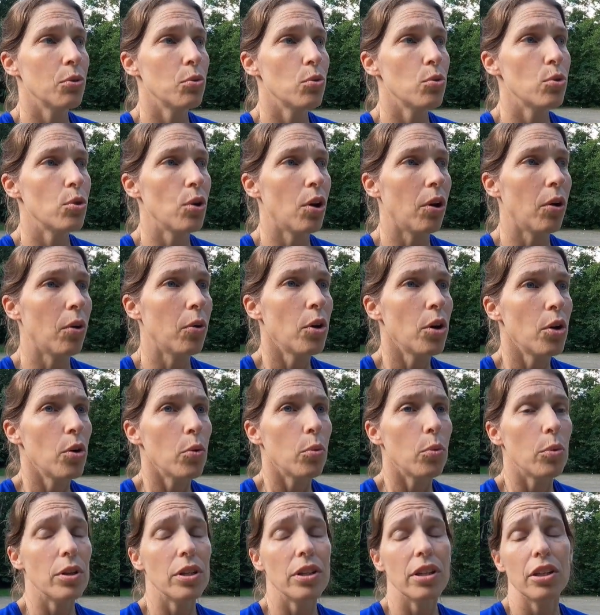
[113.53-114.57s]
So
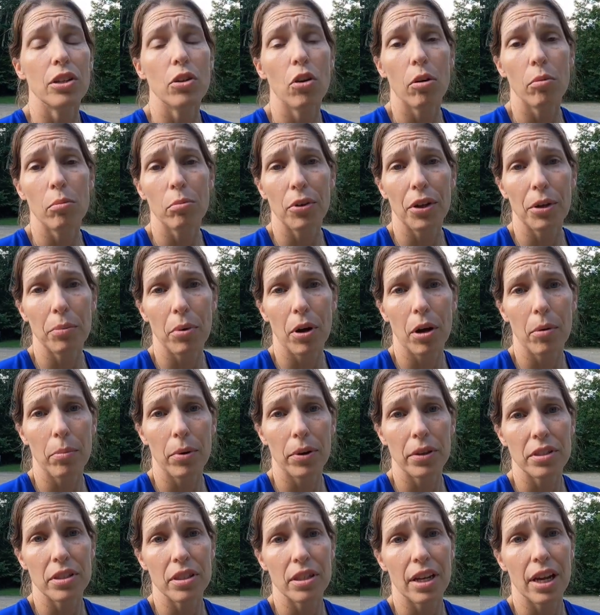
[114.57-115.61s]
we did go up and play
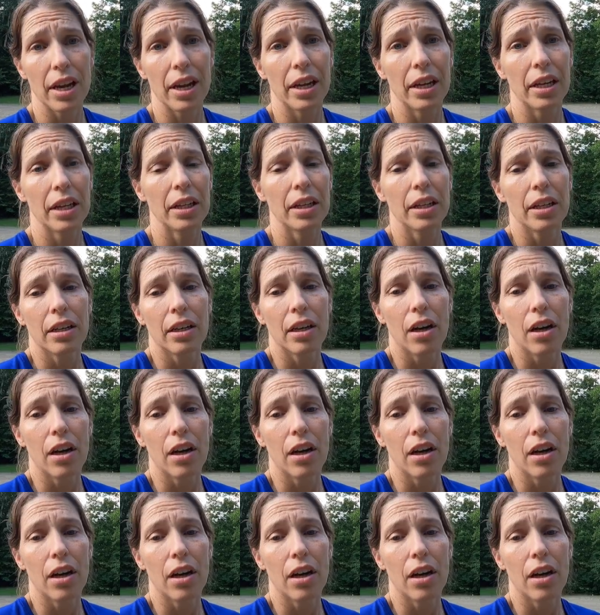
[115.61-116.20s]
putt-putt today.